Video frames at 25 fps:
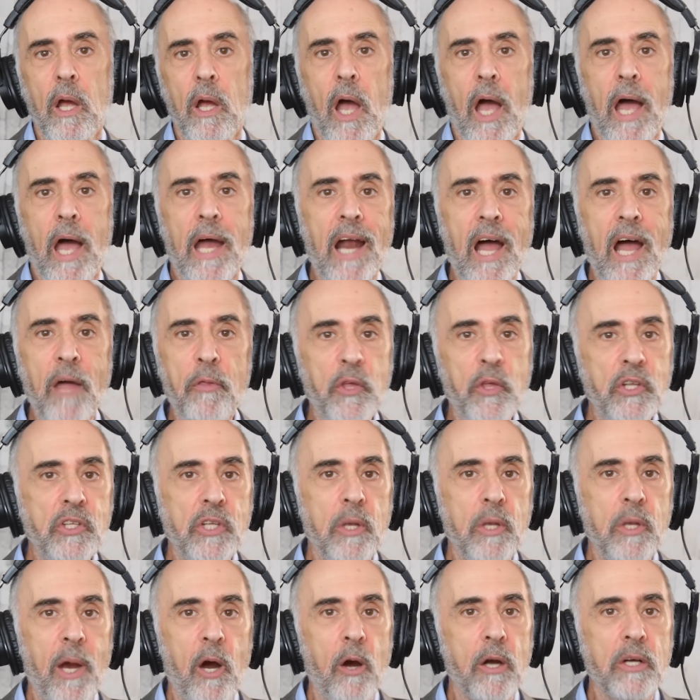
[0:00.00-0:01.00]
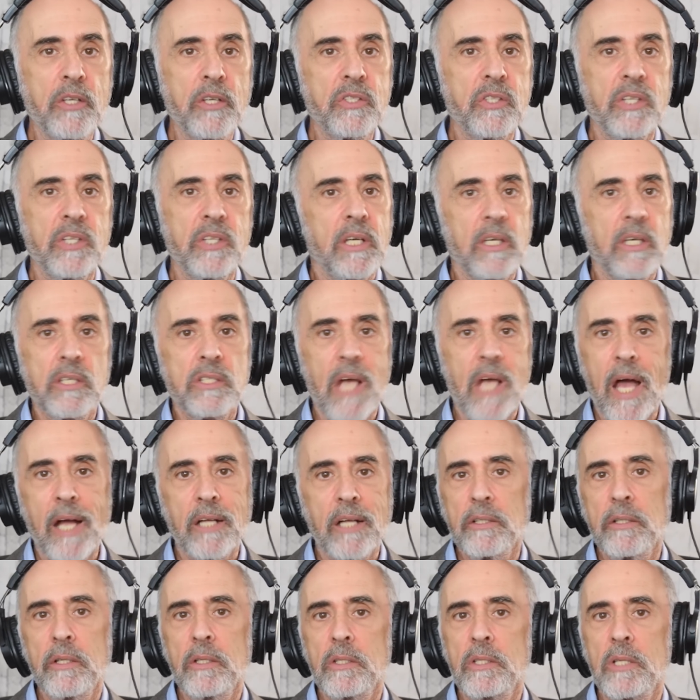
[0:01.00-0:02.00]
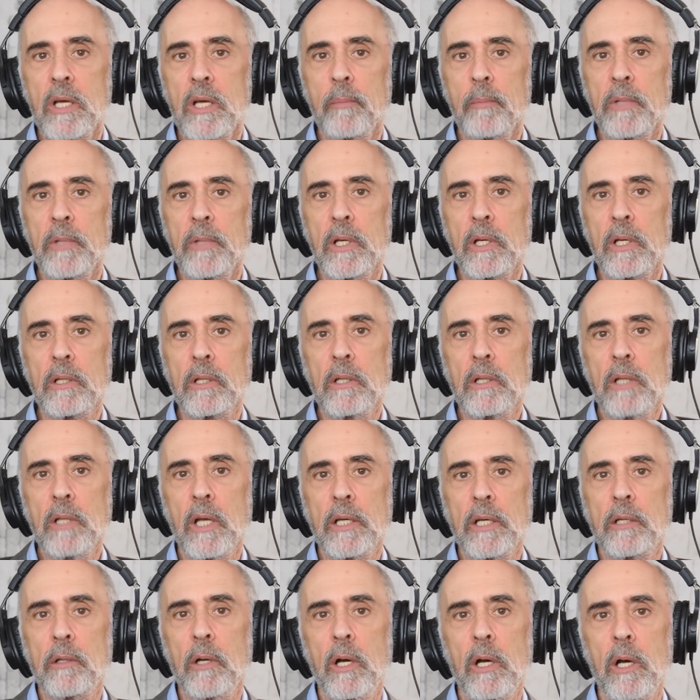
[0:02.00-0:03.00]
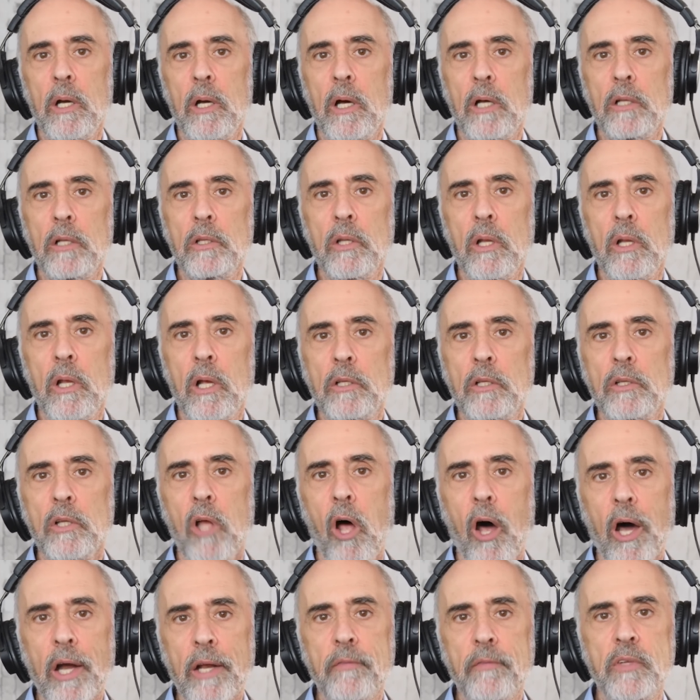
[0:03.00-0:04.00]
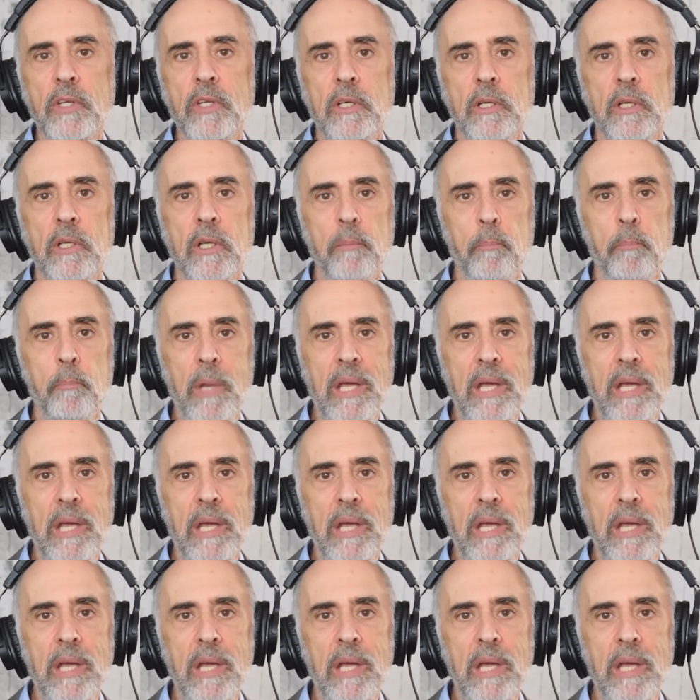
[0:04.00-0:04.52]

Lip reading: And I think the Americans think exactly the same thing. Like a lot of the